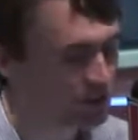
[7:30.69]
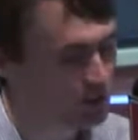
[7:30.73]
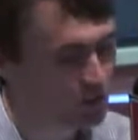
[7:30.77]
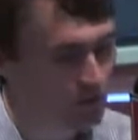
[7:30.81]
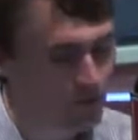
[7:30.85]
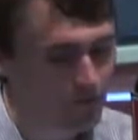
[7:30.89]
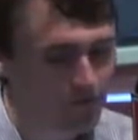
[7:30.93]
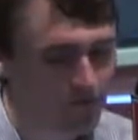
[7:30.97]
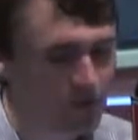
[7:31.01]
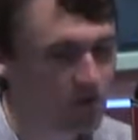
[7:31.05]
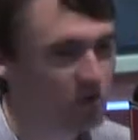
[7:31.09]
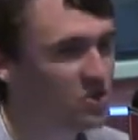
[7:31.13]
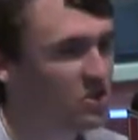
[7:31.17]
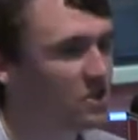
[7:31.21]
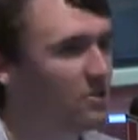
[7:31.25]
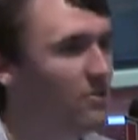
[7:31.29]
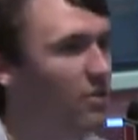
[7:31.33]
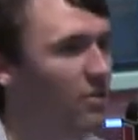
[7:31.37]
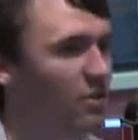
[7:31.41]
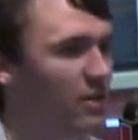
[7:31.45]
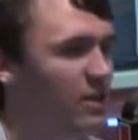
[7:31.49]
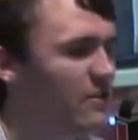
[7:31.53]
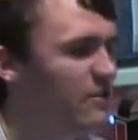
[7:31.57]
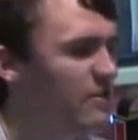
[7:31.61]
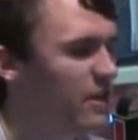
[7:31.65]
refuse to
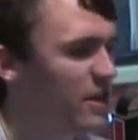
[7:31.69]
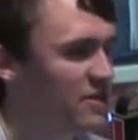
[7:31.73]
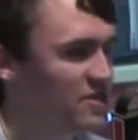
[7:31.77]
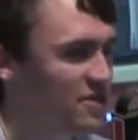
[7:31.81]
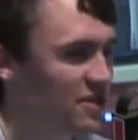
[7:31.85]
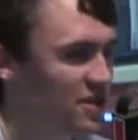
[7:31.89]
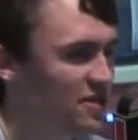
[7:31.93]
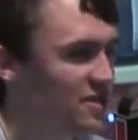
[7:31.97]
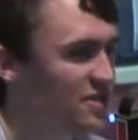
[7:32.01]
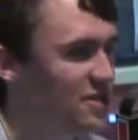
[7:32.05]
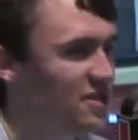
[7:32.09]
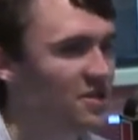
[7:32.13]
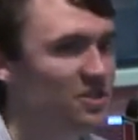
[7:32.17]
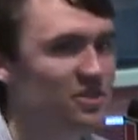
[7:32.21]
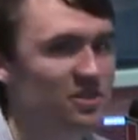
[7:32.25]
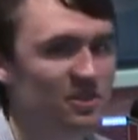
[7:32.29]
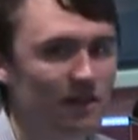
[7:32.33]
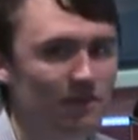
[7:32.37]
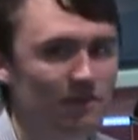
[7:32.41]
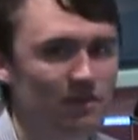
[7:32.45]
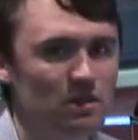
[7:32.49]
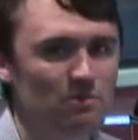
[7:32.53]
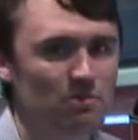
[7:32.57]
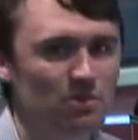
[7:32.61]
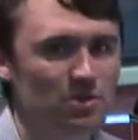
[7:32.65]
believe that 60 and
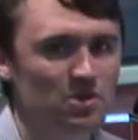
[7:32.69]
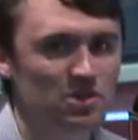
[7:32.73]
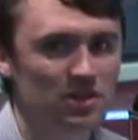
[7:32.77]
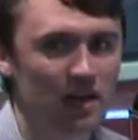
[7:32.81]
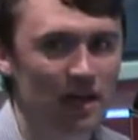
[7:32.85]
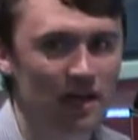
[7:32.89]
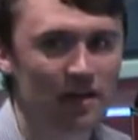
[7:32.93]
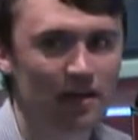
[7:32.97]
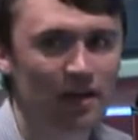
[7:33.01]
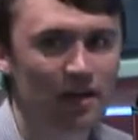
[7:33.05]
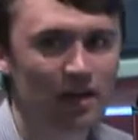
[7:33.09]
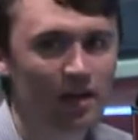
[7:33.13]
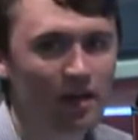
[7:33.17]
70%